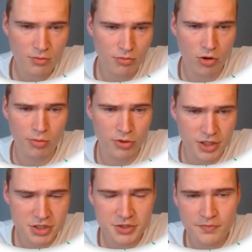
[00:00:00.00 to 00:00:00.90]
more
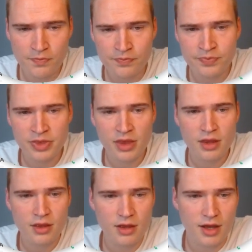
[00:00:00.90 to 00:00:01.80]
bullish
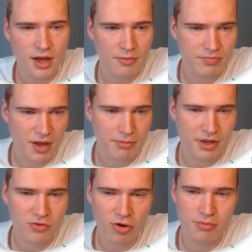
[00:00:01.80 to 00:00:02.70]
um, uh, than
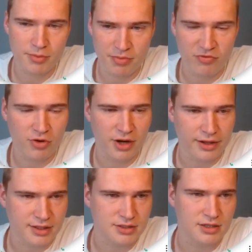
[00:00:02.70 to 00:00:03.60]
Bitcoin, but before
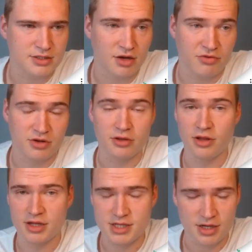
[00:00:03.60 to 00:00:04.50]
that it, it, suffered a
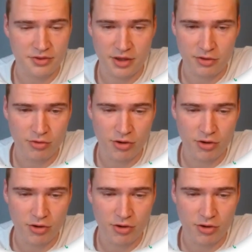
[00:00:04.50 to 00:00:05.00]
lot, and I think you